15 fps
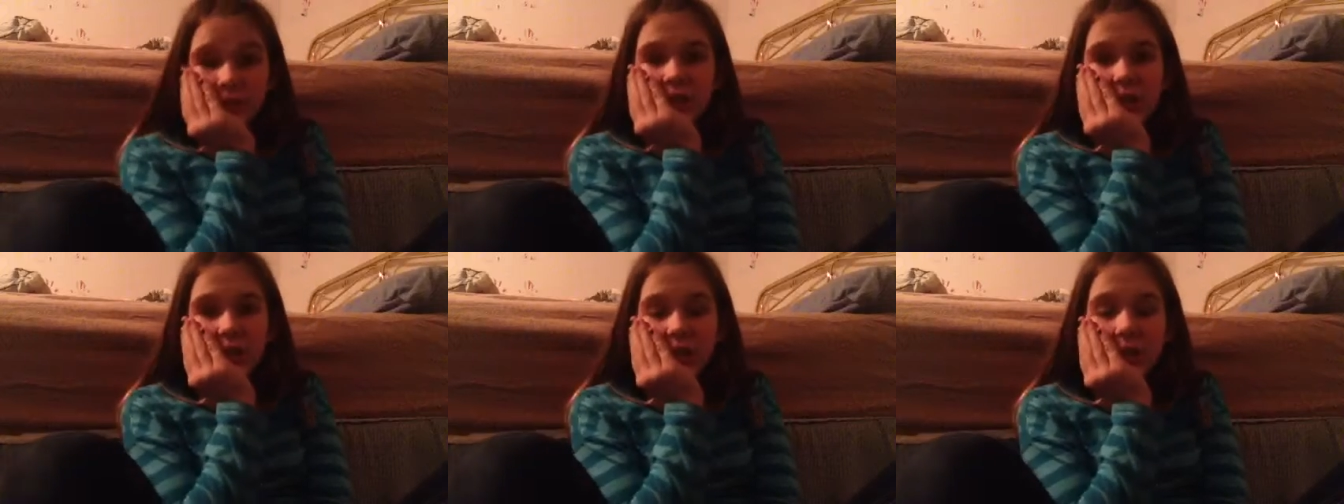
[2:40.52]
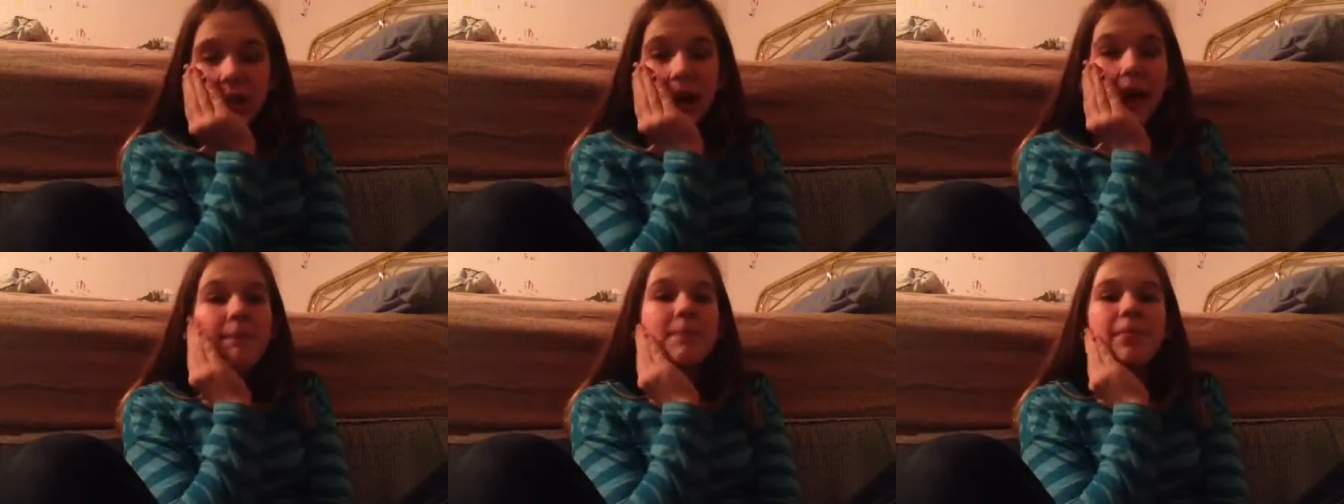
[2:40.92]
So,
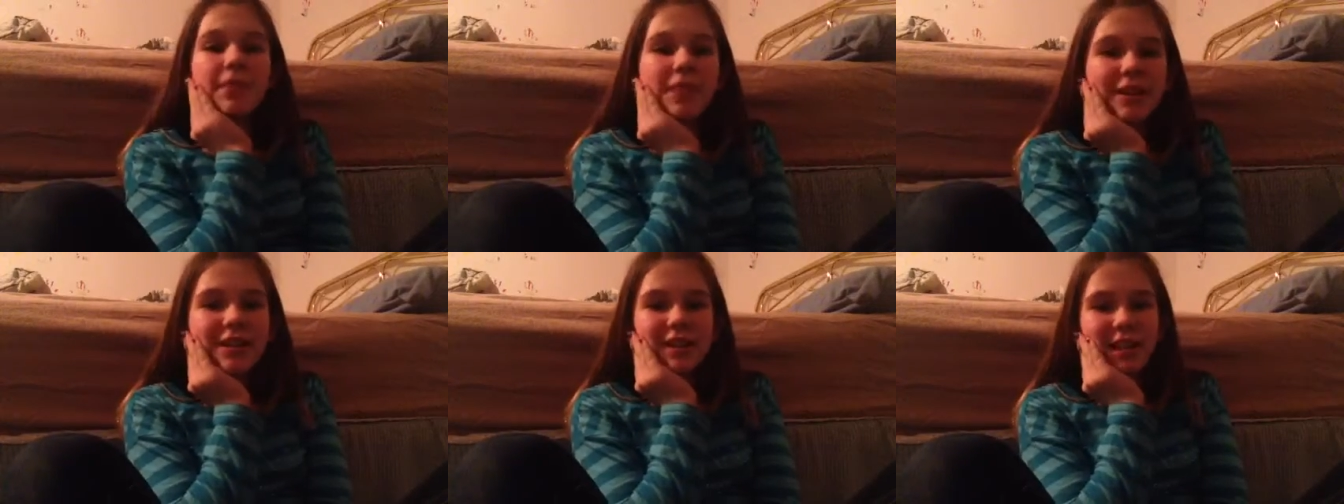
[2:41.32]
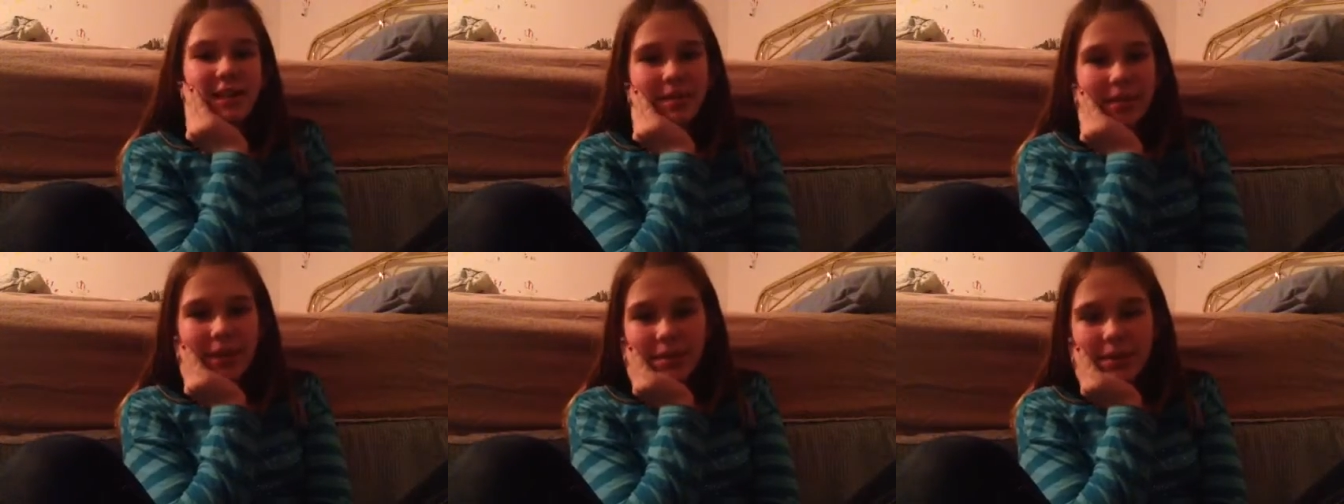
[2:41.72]
yeah,
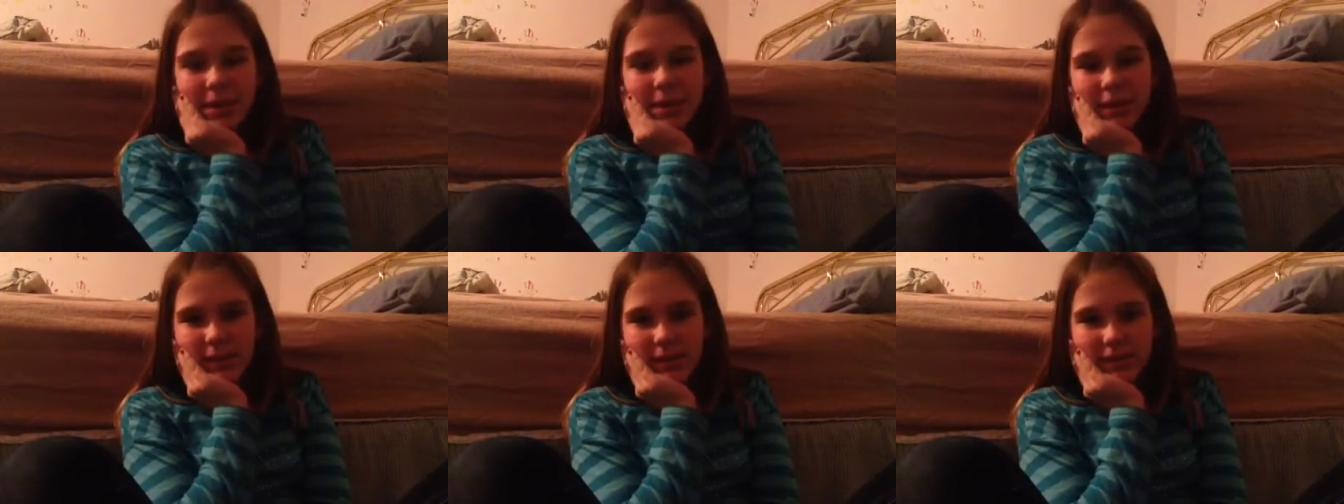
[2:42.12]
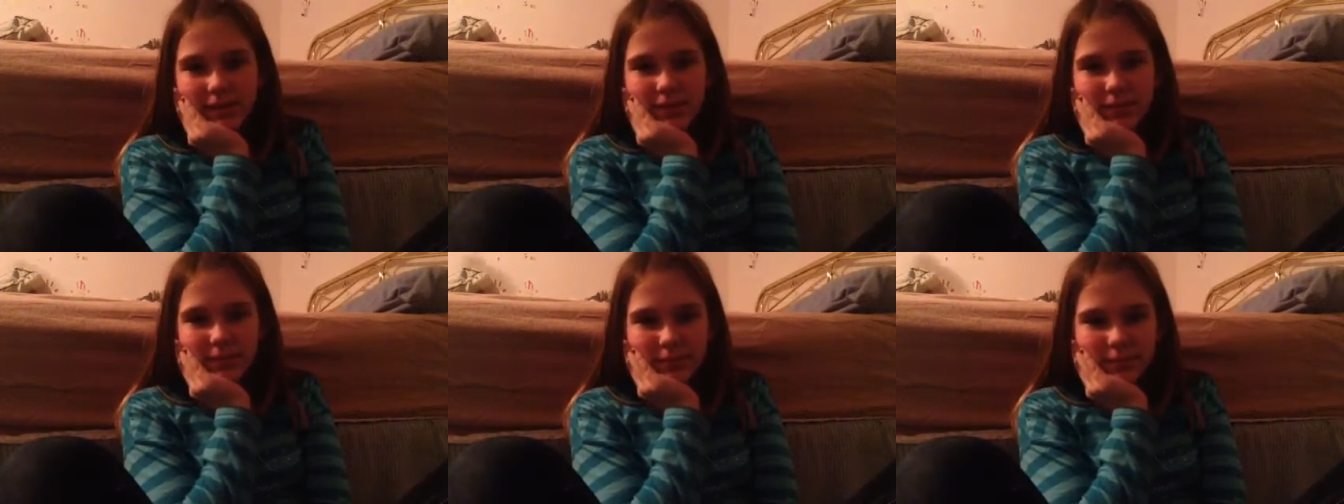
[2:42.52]
13 babies,
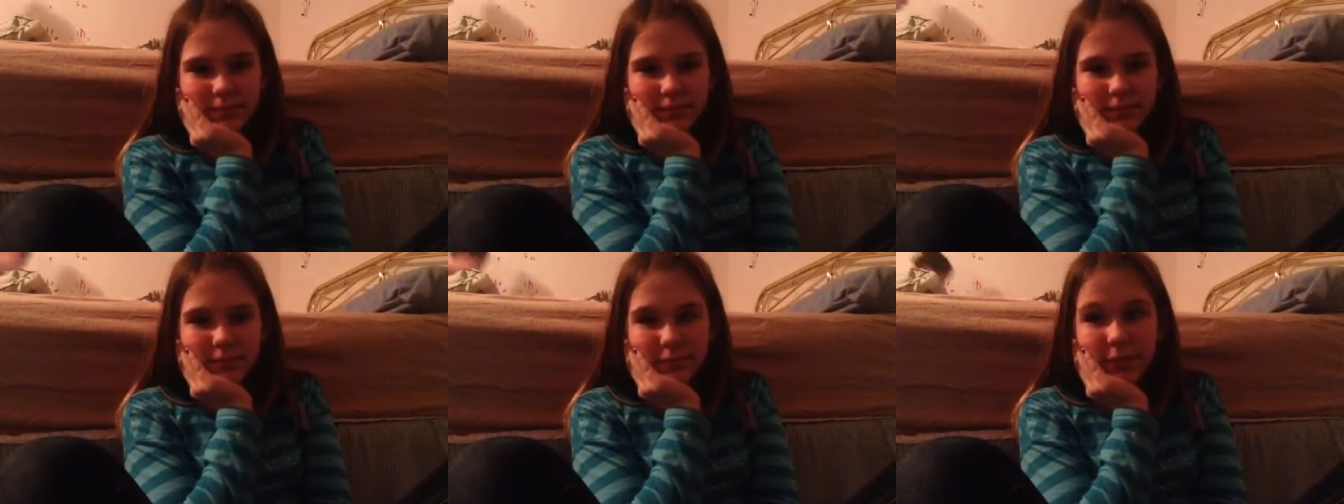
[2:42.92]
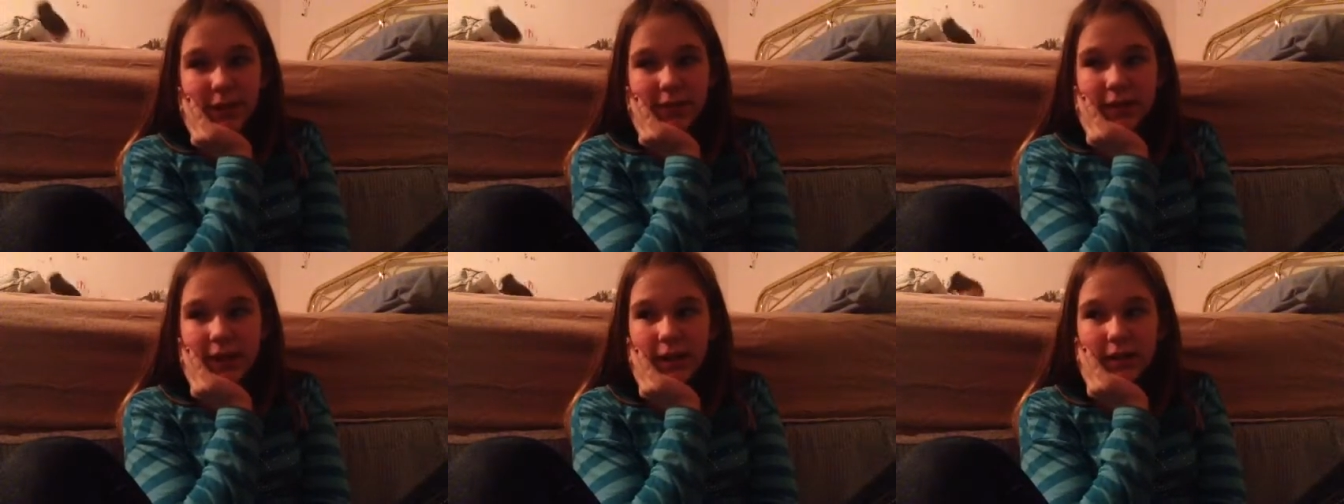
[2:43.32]

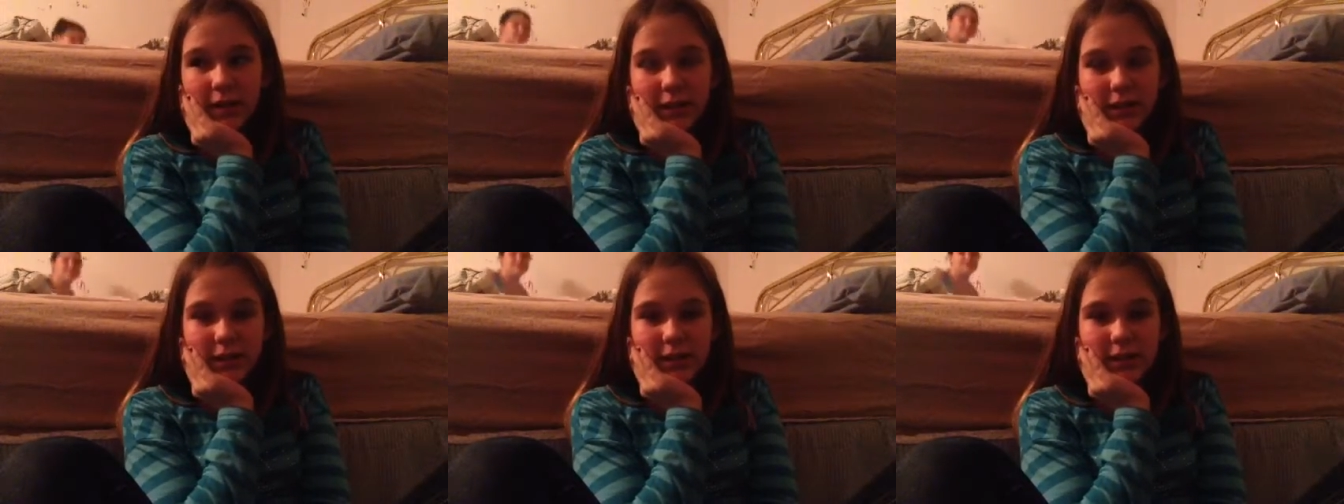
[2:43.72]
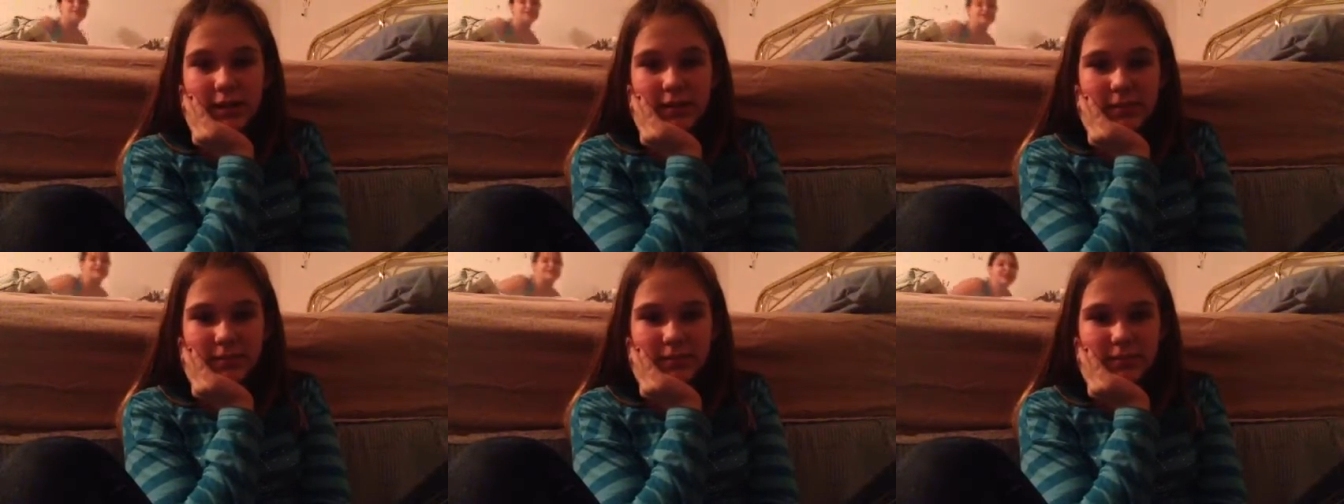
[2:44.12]
5 toddlers.
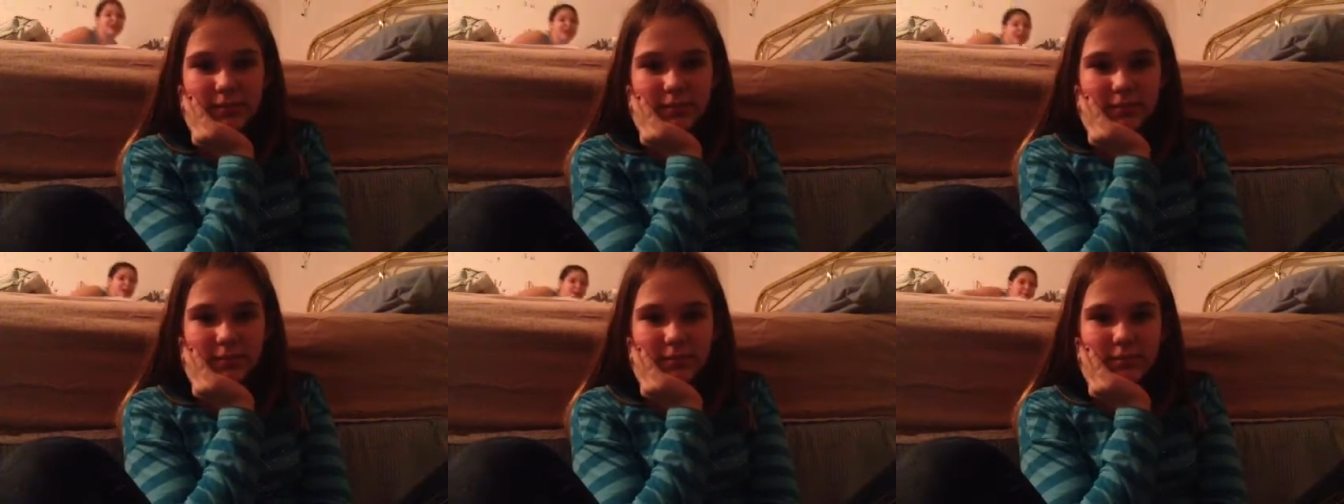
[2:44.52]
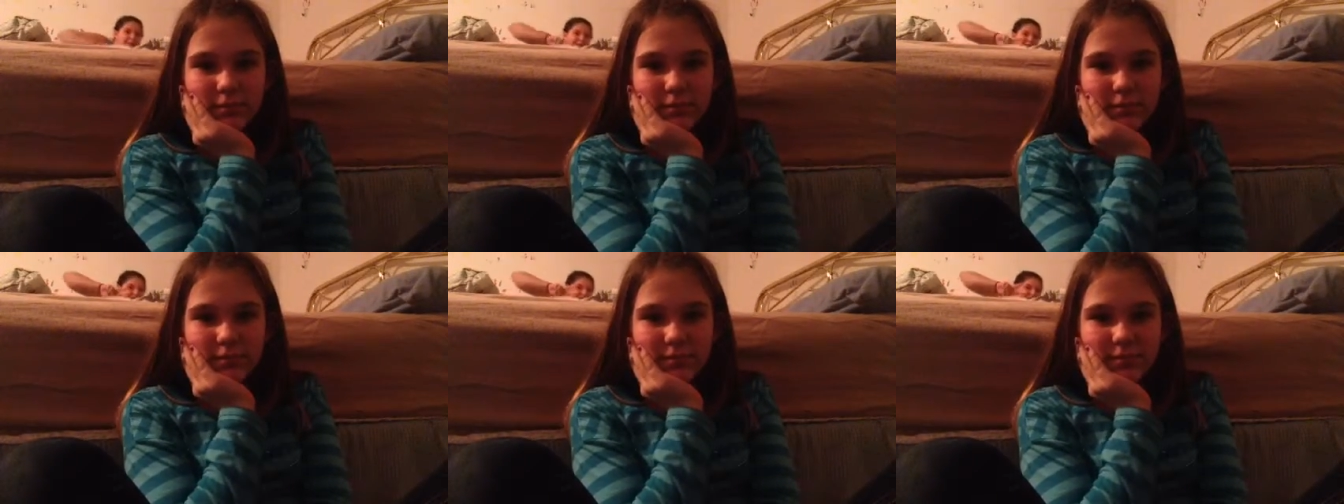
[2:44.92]

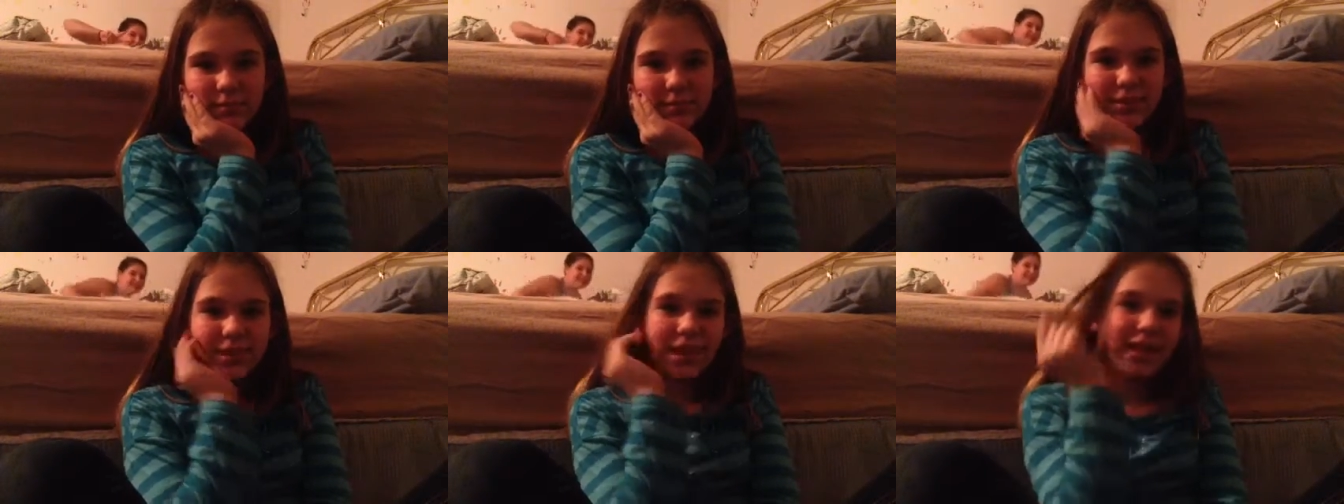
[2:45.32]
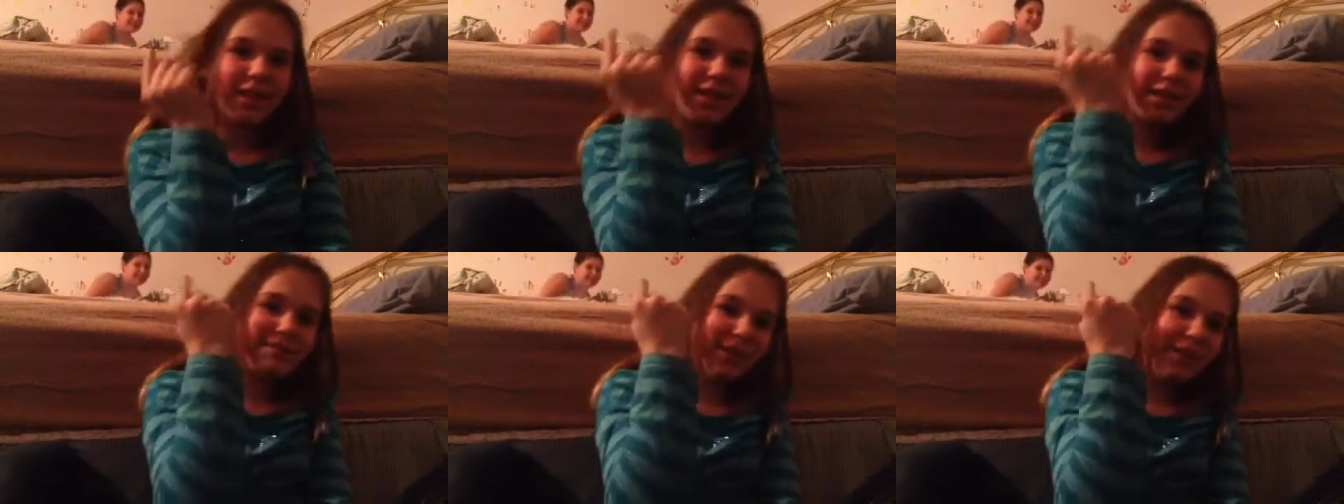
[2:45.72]
Yeah,
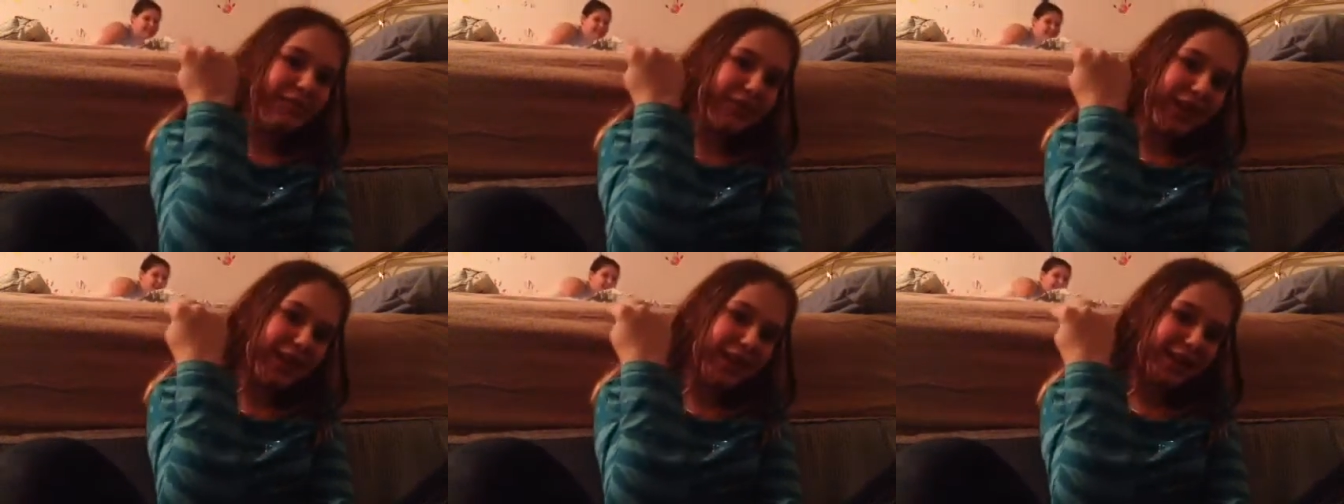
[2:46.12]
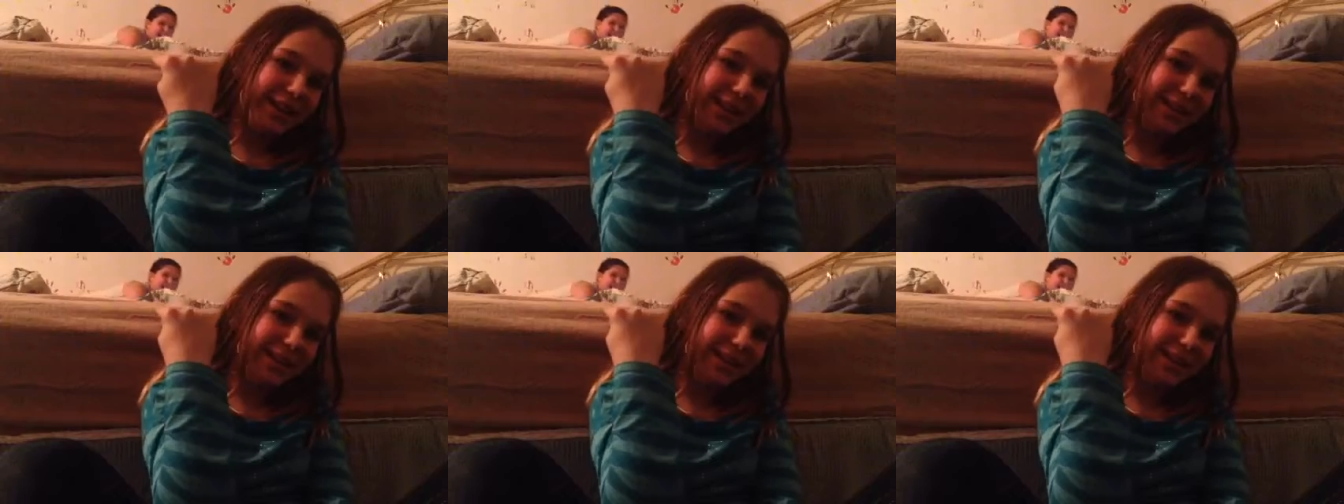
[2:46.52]
that's my friend.